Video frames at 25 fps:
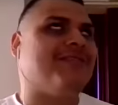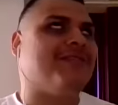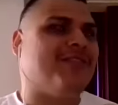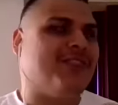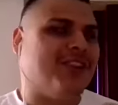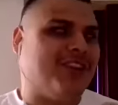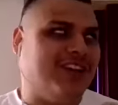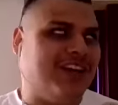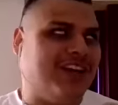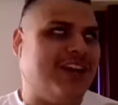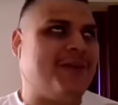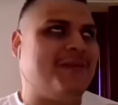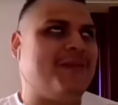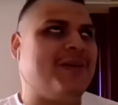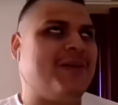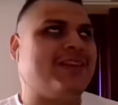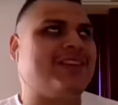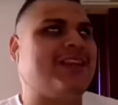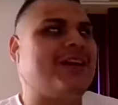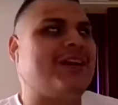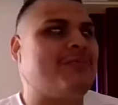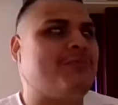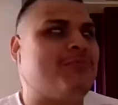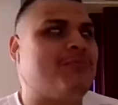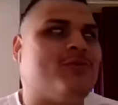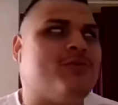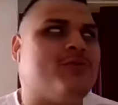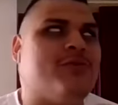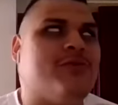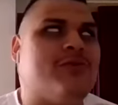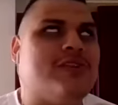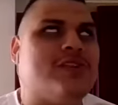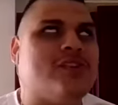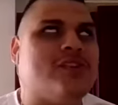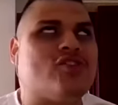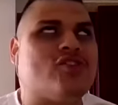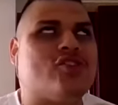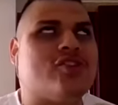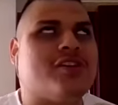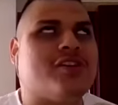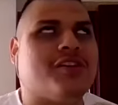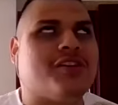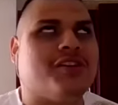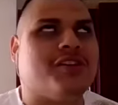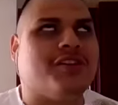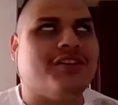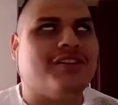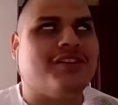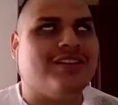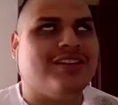forget about that Peruvian
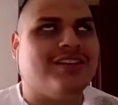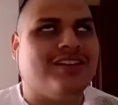chicken.